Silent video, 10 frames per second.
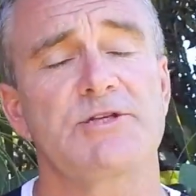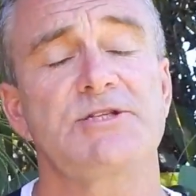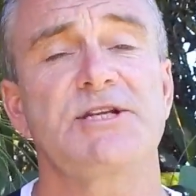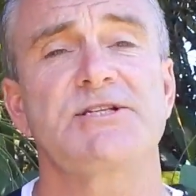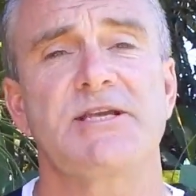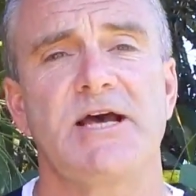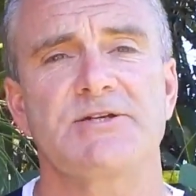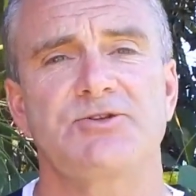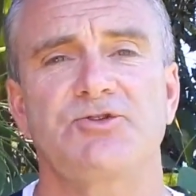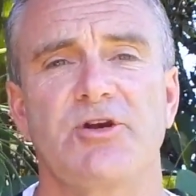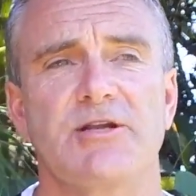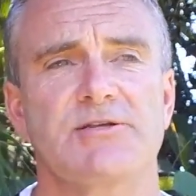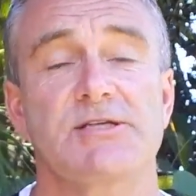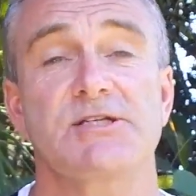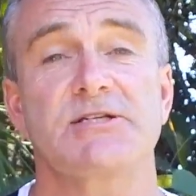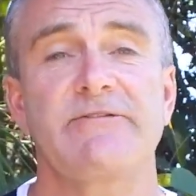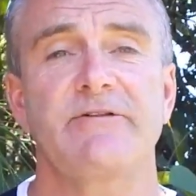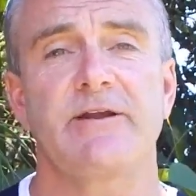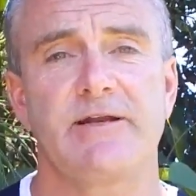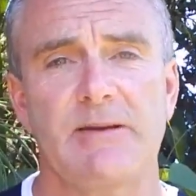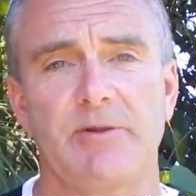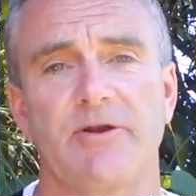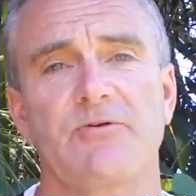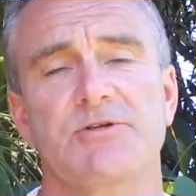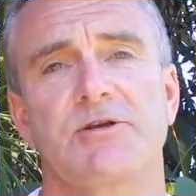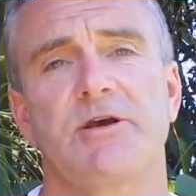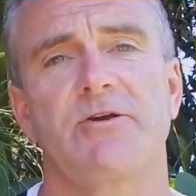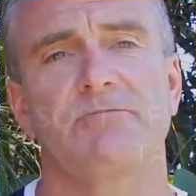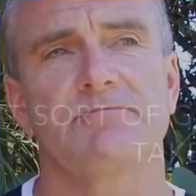6,000 trekkers safely and happily across Kokoda.